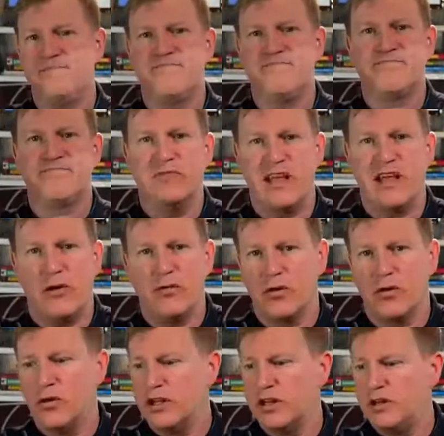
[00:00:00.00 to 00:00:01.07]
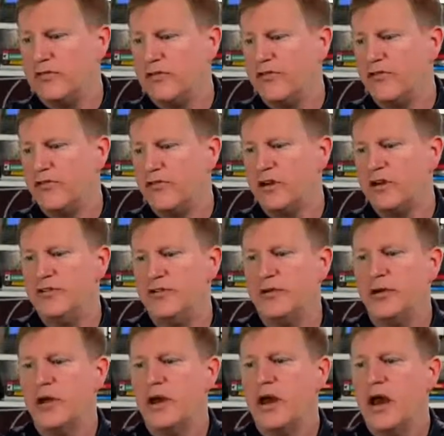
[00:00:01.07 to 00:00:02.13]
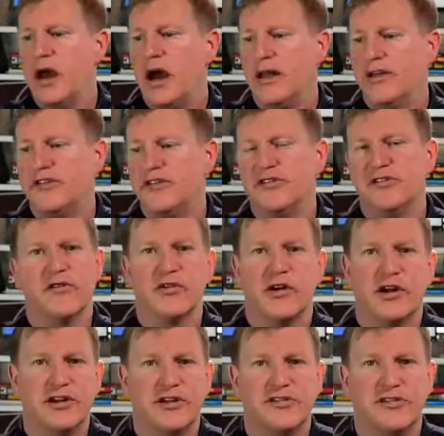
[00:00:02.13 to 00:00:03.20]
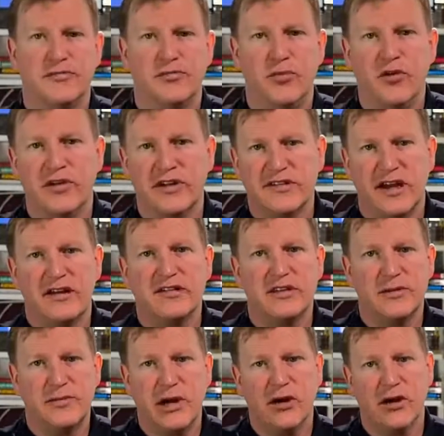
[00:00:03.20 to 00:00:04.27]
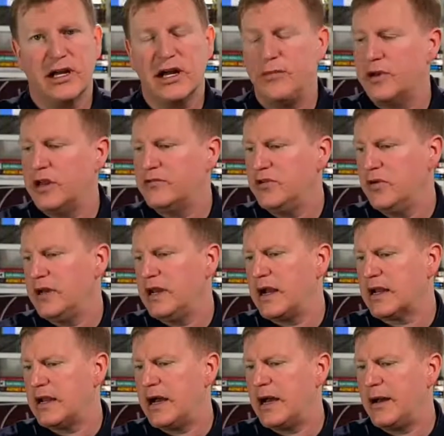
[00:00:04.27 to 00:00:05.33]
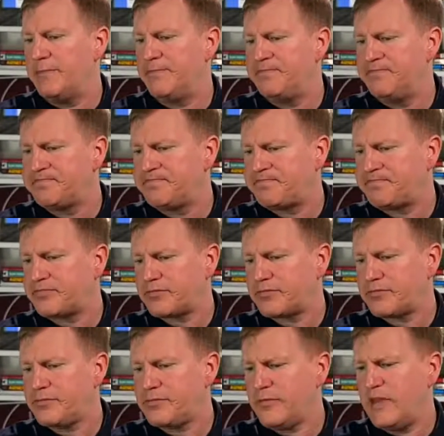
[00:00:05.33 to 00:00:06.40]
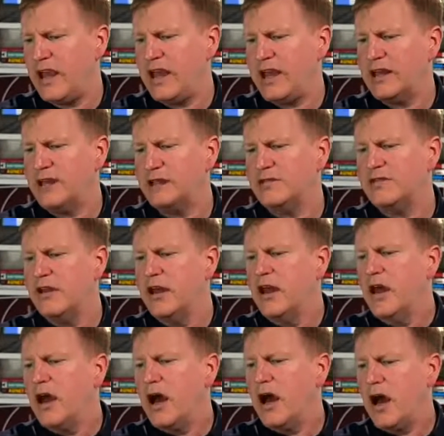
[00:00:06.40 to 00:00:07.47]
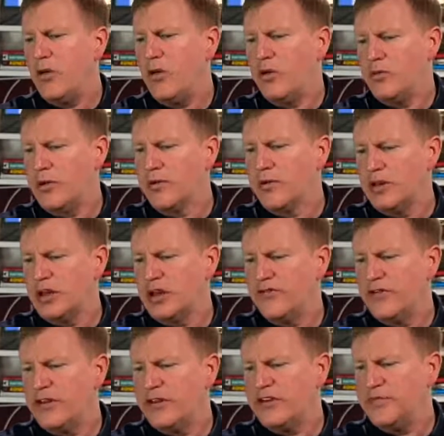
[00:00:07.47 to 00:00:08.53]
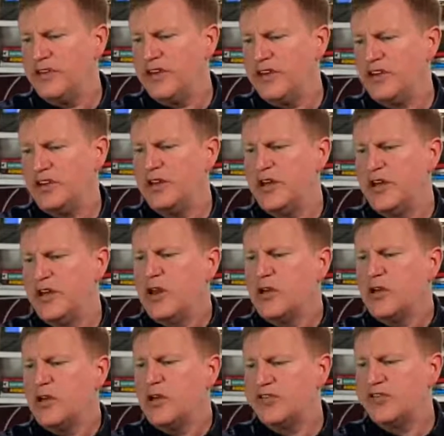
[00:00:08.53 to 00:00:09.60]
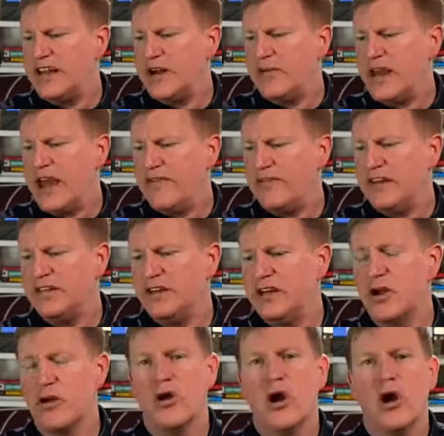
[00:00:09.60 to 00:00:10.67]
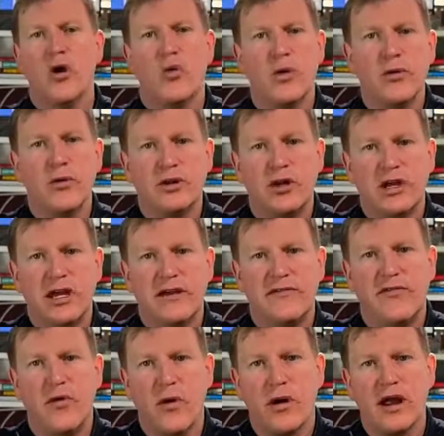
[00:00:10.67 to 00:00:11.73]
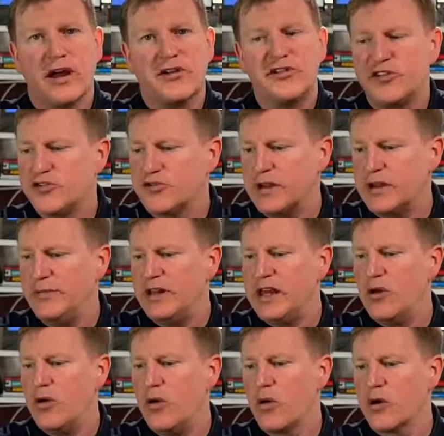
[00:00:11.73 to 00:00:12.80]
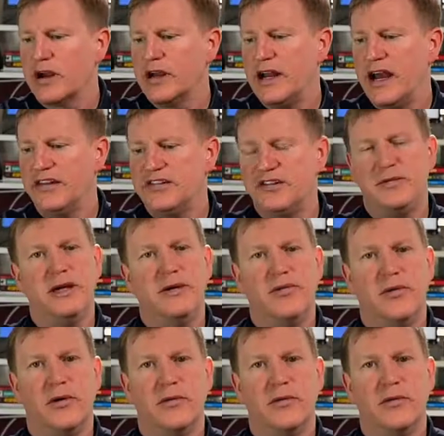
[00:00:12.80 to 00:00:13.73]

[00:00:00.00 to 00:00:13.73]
that we're going to be referring to. This is over on Just Moving Sites, the parent company of Towing.com. And when we were looking for this position, you'll see that we have these in here. We were looking for extremely organized people,